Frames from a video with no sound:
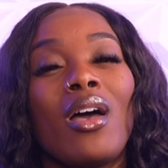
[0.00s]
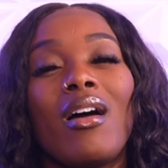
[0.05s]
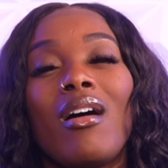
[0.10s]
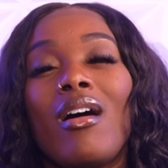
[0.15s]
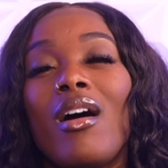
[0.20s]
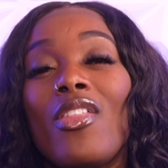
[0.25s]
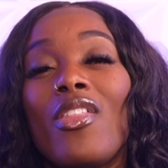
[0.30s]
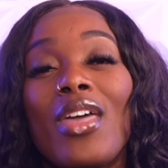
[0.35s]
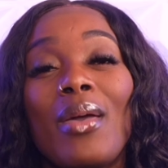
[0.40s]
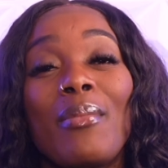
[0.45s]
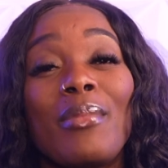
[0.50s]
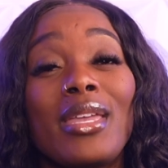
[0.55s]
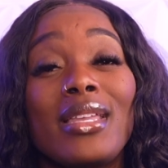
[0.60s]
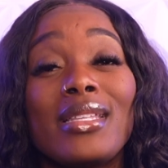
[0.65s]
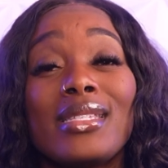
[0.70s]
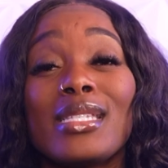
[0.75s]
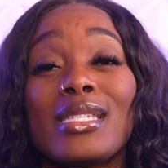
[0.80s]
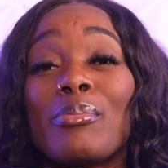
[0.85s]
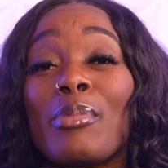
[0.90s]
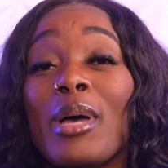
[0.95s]
All that
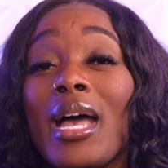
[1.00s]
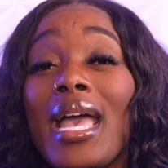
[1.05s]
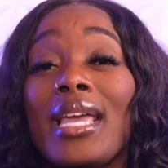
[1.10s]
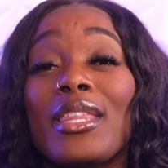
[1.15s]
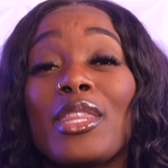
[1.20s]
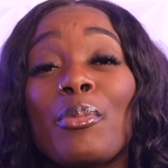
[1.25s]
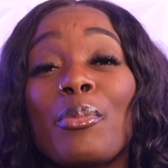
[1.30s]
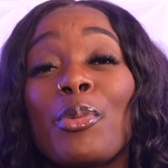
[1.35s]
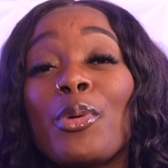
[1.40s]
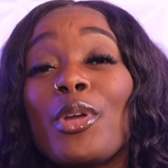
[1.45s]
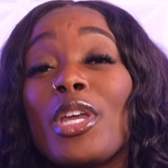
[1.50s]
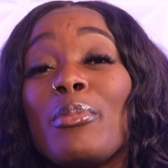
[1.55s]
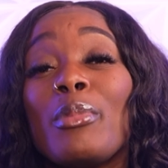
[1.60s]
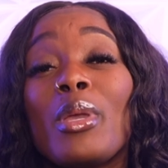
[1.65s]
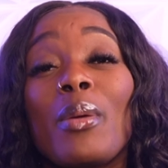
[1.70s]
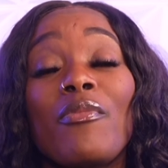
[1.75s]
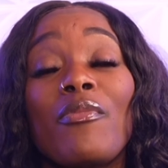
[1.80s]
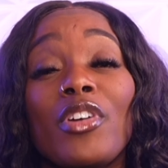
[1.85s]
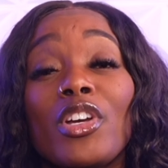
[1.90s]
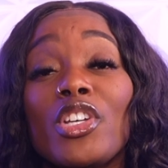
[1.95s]
means is buying the
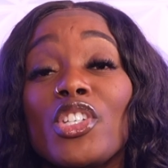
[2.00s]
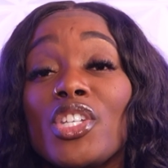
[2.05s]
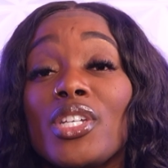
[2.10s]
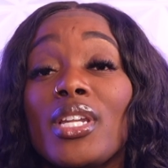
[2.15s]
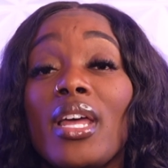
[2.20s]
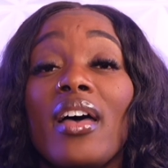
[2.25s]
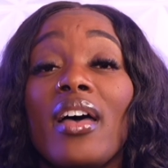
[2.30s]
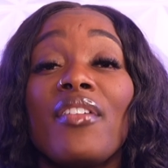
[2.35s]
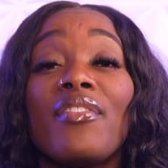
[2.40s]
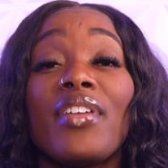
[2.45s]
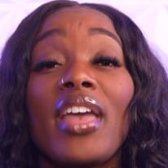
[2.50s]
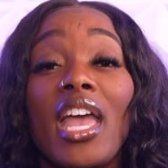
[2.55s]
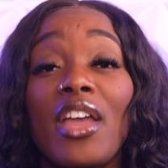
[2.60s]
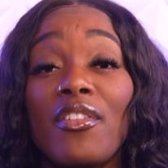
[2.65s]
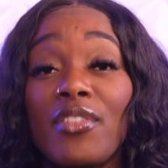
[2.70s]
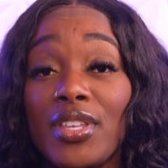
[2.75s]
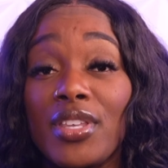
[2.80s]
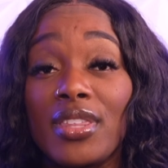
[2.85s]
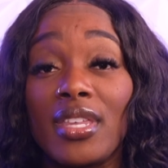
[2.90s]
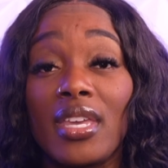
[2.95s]
premium version of
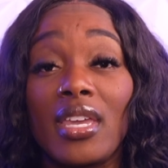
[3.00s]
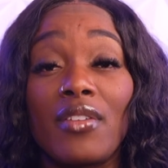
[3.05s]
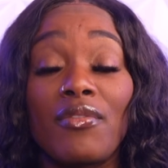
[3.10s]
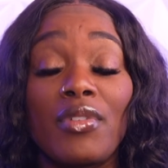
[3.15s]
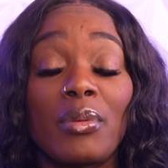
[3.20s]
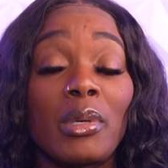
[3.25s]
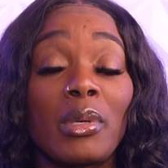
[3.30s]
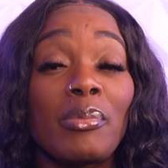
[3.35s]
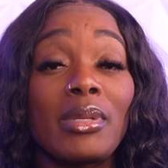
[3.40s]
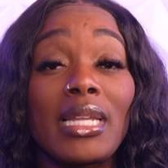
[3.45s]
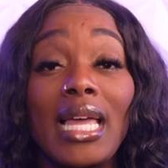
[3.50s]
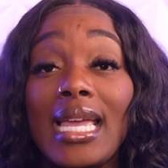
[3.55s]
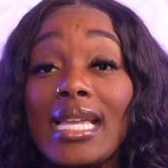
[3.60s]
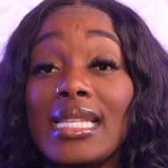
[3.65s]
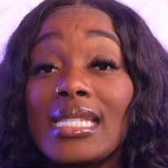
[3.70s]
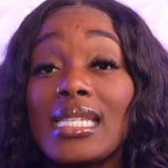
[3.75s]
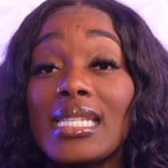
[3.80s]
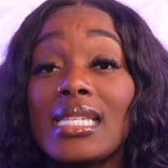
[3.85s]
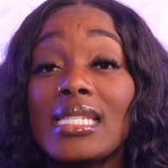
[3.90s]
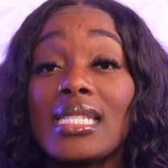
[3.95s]
everything from
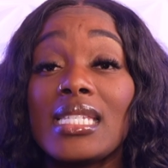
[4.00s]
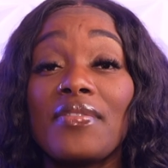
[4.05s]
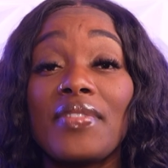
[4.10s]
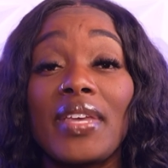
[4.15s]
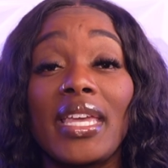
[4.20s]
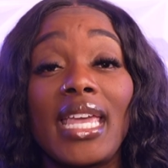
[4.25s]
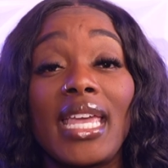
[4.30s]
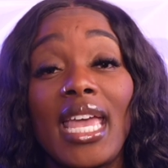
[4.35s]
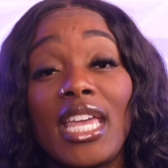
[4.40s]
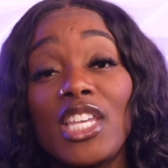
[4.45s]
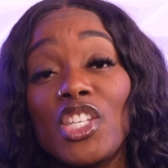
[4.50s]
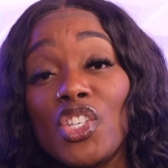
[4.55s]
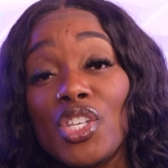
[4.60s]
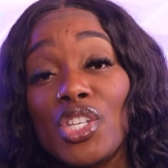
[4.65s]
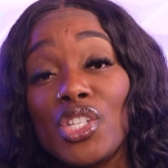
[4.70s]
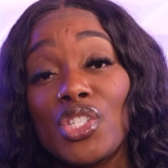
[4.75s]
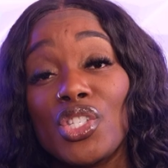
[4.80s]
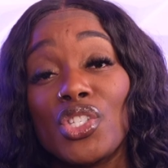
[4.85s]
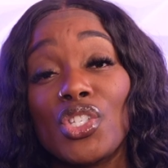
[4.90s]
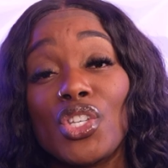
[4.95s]
appliances to
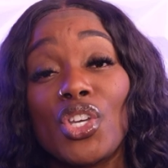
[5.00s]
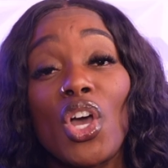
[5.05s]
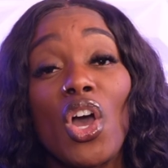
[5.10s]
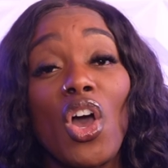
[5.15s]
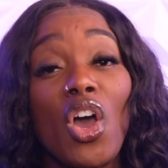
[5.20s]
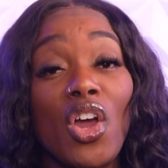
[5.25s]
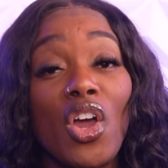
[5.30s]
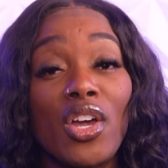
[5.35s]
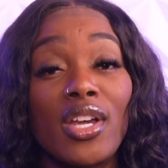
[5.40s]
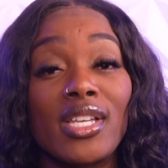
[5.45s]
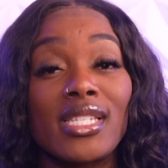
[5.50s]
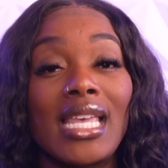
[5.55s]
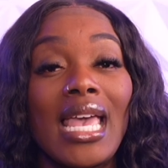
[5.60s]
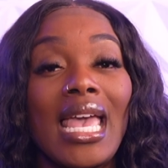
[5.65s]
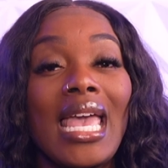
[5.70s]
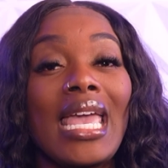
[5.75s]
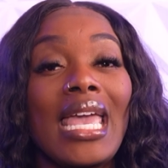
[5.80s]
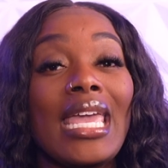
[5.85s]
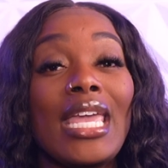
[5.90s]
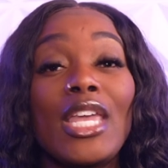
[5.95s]
vacations to cars,
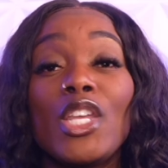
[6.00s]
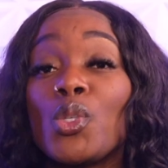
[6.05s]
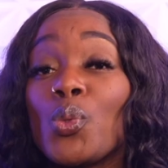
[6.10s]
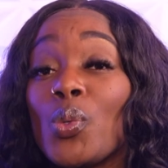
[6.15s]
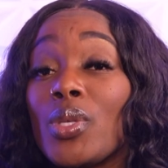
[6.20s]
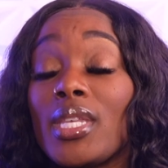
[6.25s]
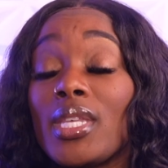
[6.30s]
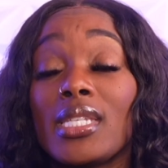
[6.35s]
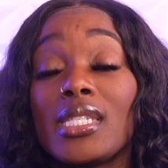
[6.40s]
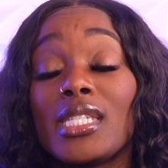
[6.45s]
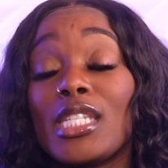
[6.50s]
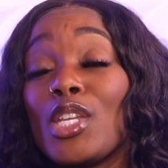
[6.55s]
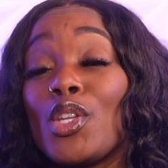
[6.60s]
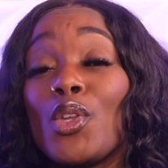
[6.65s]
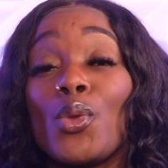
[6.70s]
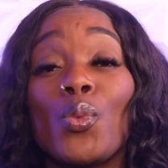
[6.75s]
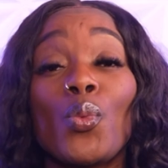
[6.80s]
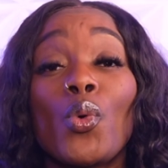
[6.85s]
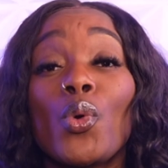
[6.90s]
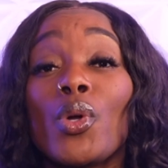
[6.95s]
each with
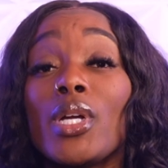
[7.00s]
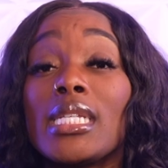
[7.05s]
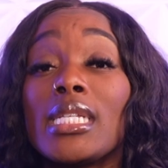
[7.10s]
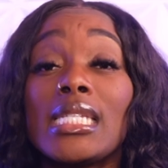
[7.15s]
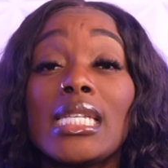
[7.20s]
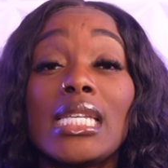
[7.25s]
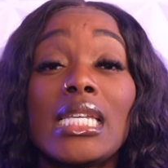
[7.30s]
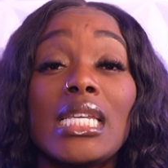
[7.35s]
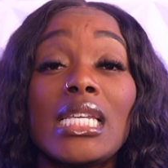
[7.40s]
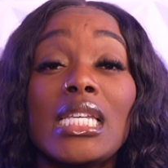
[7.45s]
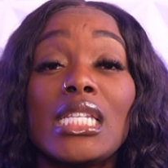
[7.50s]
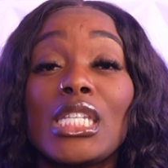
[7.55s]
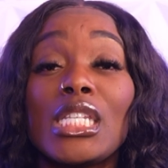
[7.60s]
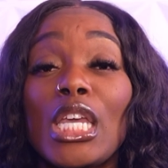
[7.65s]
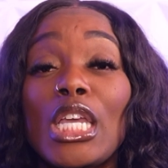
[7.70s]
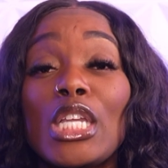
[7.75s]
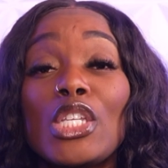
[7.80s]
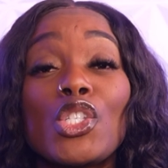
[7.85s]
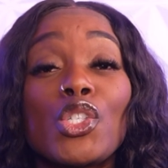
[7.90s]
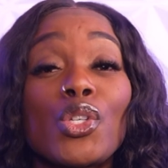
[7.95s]
extended warranties,
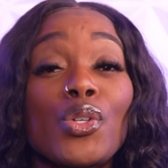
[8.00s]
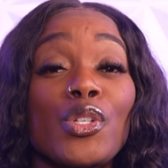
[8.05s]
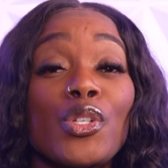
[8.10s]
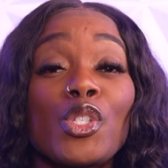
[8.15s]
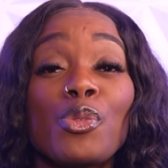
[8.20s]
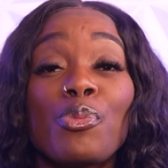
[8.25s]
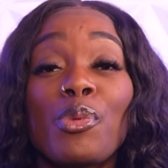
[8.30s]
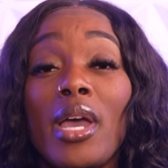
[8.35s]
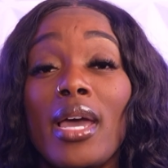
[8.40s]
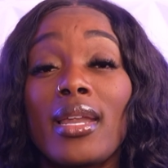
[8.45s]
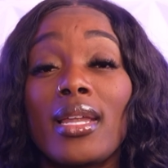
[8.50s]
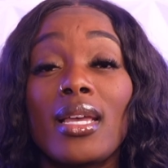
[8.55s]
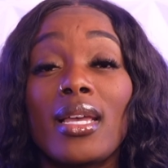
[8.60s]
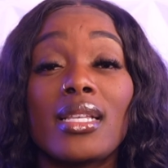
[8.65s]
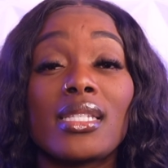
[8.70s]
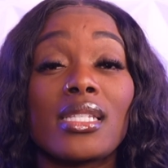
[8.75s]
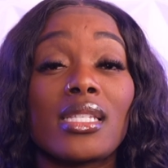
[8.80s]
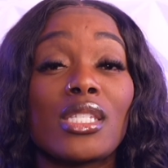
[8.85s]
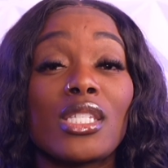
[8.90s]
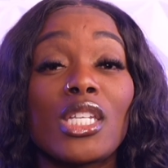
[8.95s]
insurance
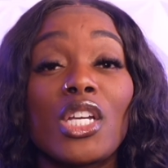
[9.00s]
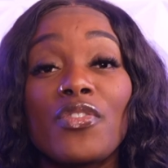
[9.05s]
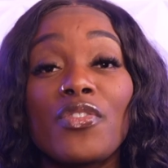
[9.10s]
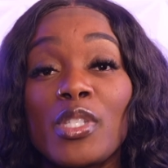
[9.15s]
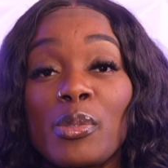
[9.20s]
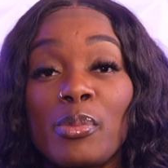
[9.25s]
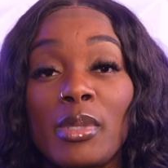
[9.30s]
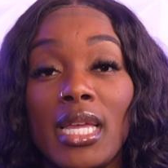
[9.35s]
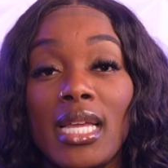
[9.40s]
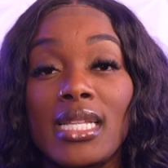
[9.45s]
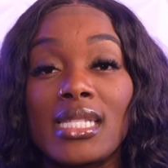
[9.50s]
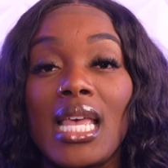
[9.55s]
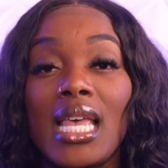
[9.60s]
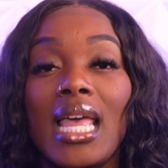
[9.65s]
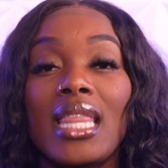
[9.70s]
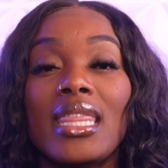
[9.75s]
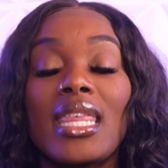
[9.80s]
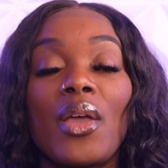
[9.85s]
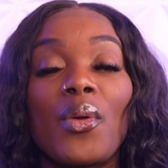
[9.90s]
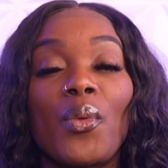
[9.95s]
products, and service plans
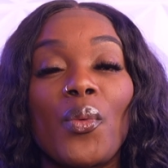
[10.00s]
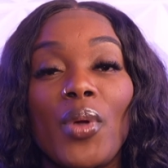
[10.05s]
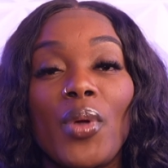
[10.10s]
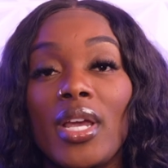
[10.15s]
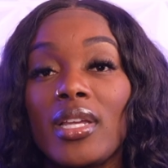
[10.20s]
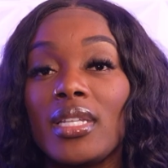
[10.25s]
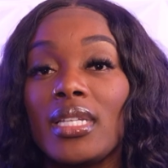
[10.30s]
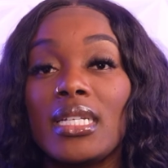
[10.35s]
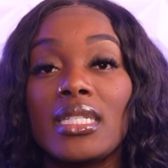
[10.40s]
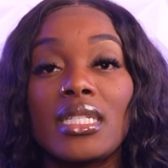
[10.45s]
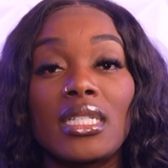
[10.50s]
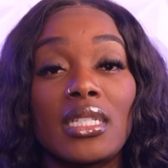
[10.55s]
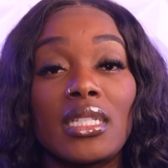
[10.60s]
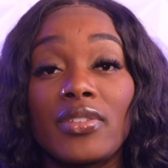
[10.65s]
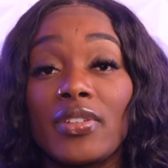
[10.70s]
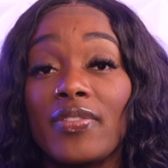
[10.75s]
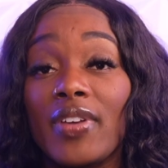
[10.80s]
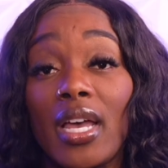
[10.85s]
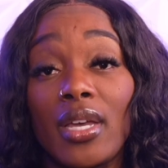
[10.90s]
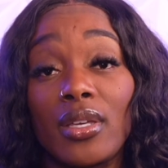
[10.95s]
that rarely
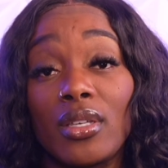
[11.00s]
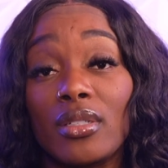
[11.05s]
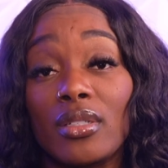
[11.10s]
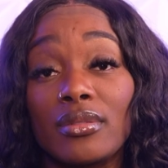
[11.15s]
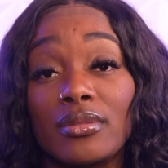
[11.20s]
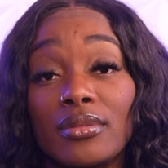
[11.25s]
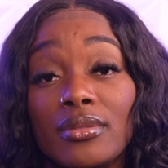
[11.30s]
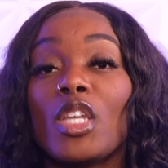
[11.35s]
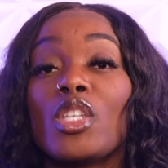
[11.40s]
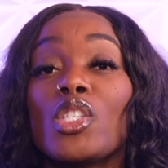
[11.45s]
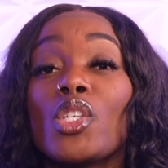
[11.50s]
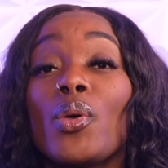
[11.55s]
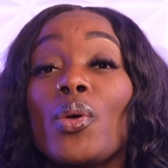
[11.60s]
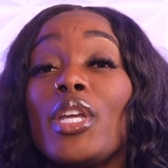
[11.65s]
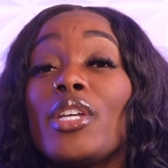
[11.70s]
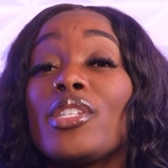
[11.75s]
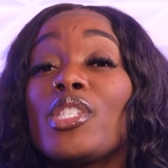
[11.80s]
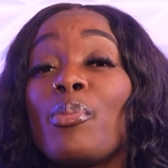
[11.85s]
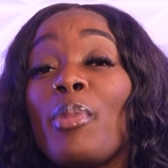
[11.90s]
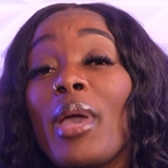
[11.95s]
deliver value. So
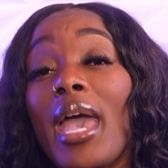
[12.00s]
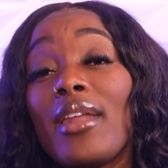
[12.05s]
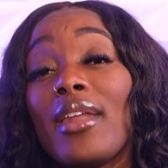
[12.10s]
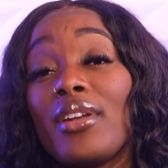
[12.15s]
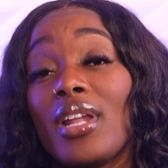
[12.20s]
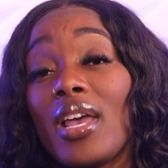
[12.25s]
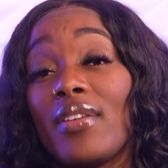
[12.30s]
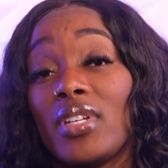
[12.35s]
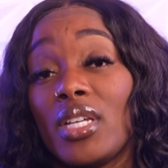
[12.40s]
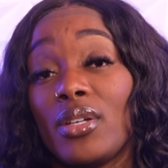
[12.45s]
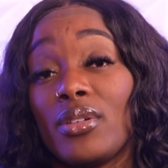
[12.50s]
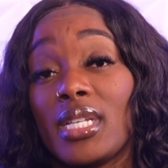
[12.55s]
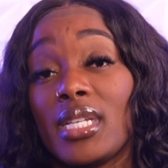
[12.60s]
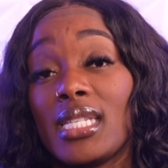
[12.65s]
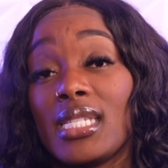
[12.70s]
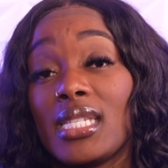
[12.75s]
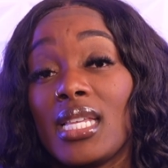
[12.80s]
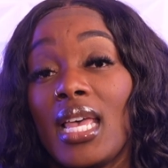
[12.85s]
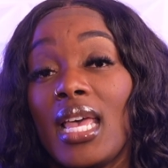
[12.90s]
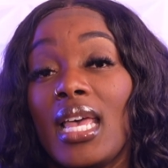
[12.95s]
here's the pattern I've
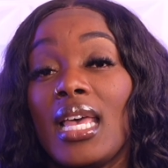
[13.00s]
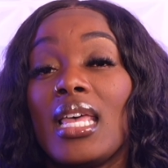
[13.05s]
noticed.